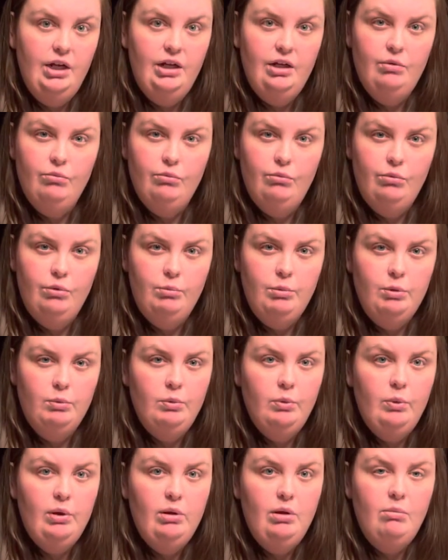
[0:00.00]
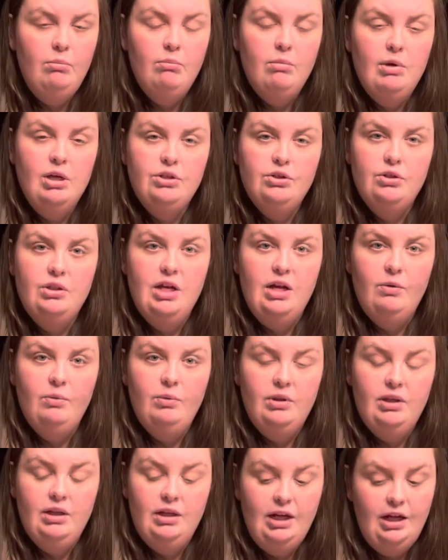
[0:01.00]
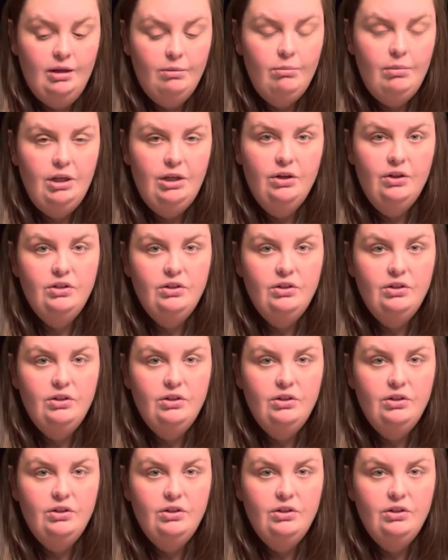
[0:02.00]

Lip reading: And remember, we measured that with an ammeter.